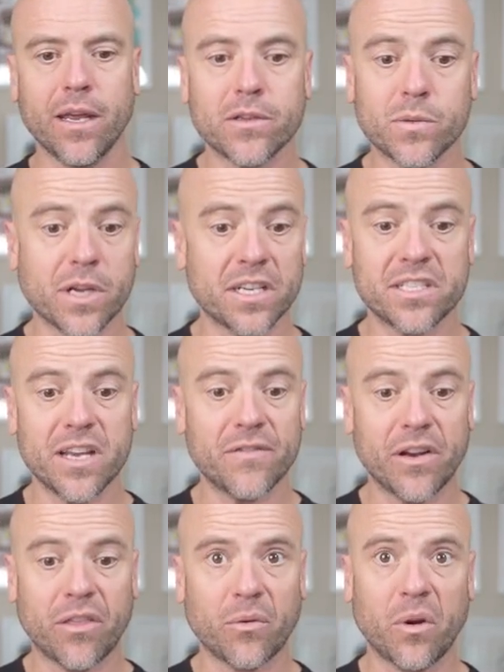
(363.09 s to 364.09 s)
This one got a
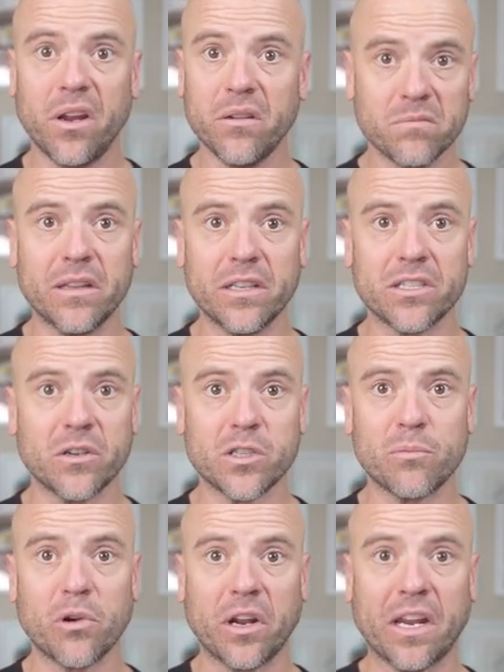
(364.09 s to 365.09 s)
73. Listeners
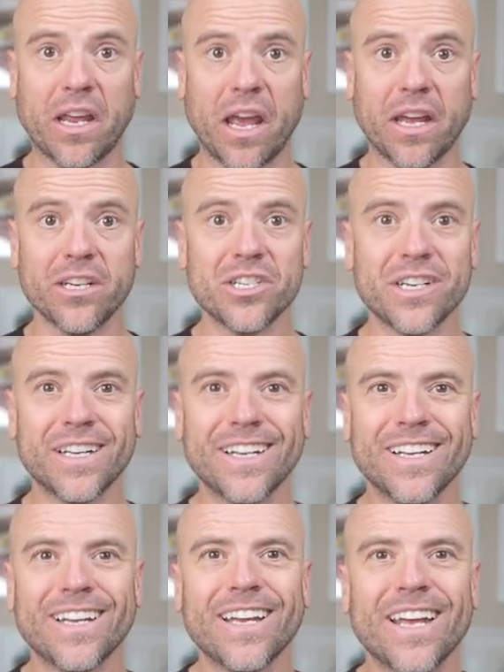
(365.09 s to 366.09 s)
are pretty engaged.
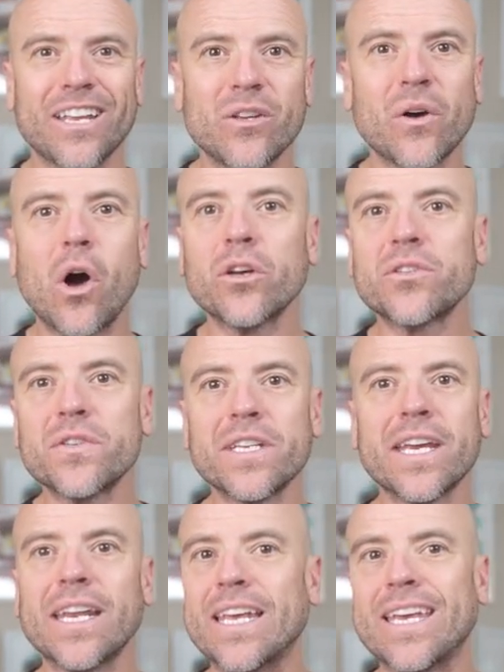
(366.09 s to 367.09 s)
You'll also
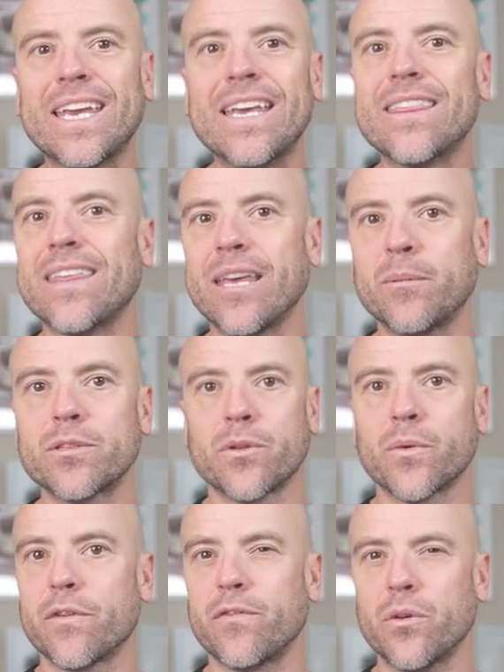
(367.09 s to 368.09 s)
see any key themes in the
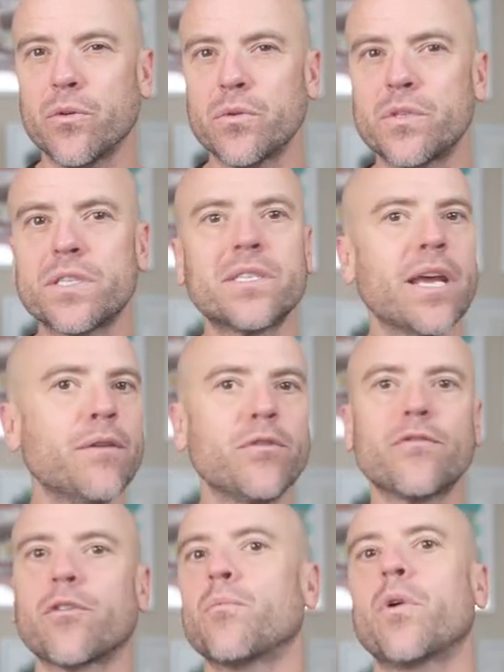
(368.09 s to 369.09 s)
reviews to save
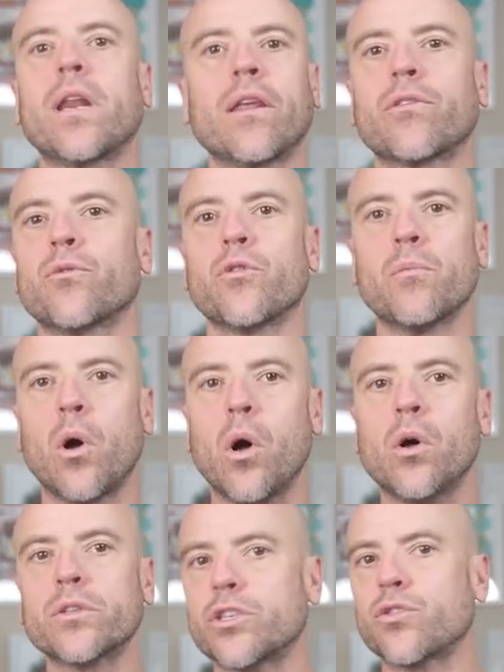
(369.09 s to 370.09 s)
you from reading through them
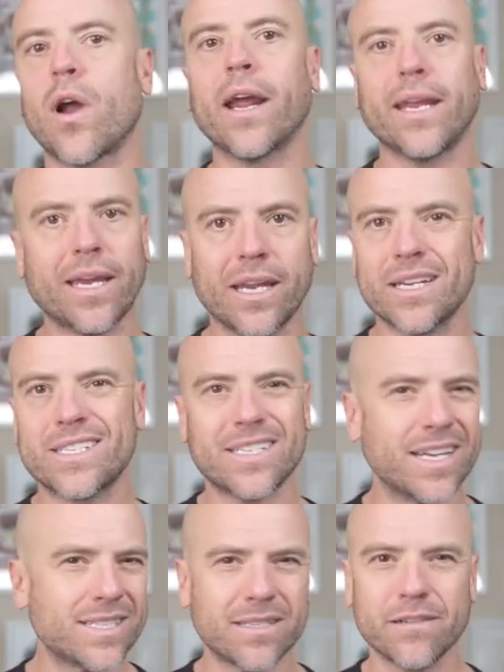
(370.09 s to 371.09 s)
all to try and get a
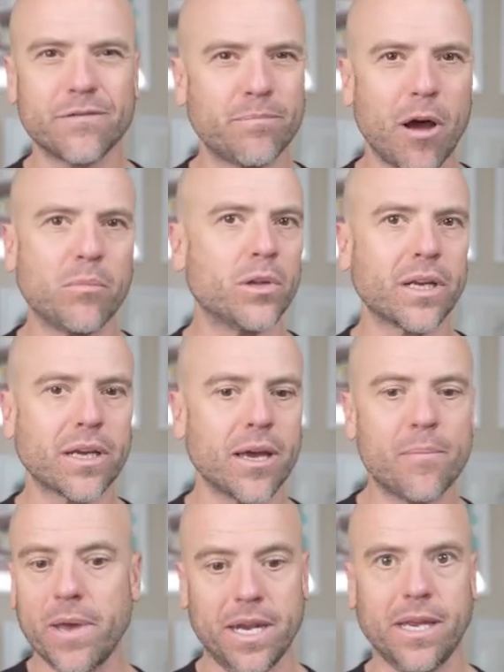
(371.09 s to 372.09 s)
sense of public
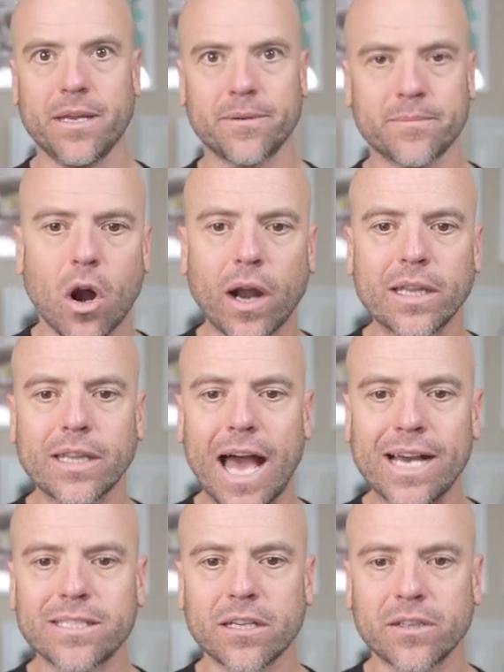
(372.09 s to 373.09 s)
opinion. All right,
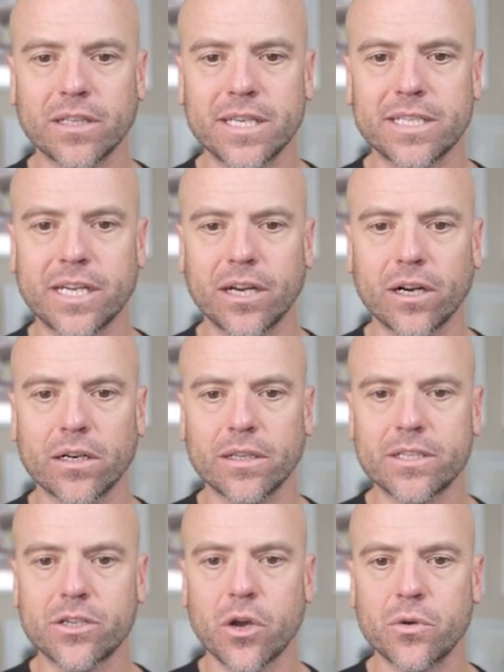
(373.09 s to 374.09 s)
last on the list here,
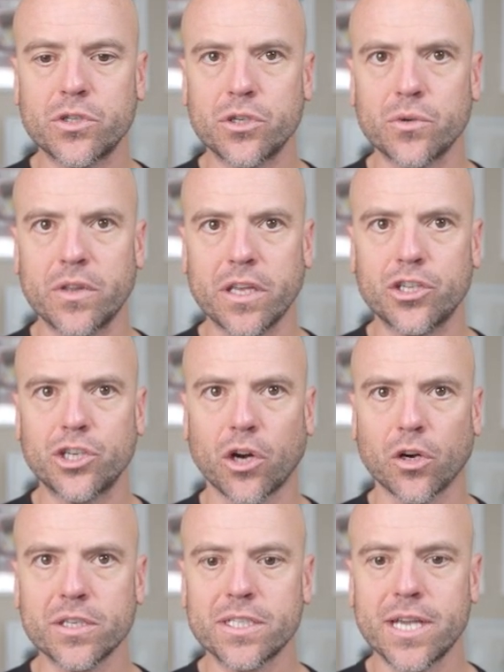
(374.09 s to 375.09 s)
let's go to the
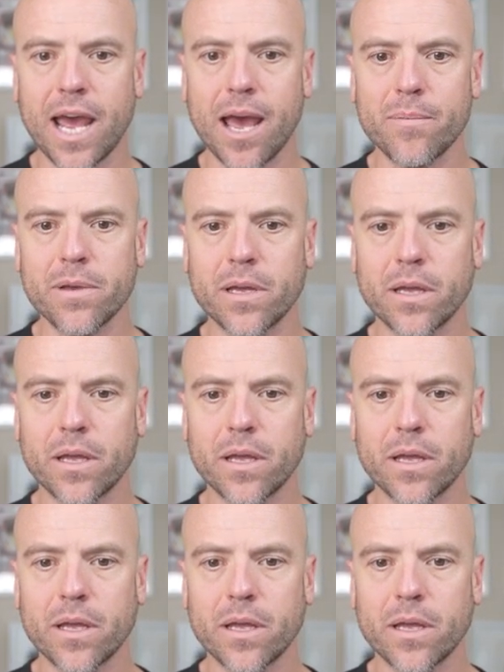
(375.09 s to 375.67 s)
charts tab.